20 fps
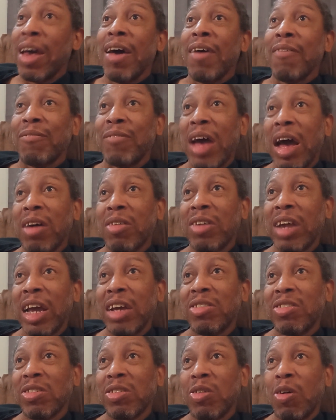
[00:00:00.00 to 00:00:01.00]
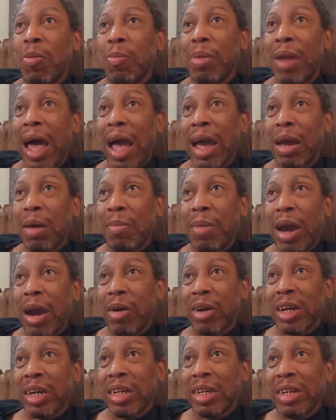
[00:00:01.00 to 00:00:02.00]
Foundational black
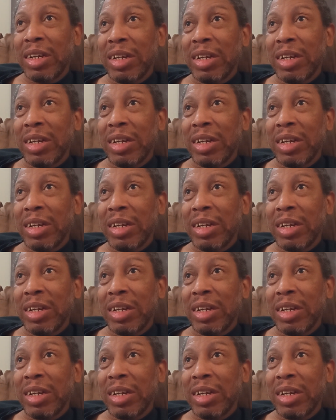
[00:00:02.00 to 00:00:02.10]
American.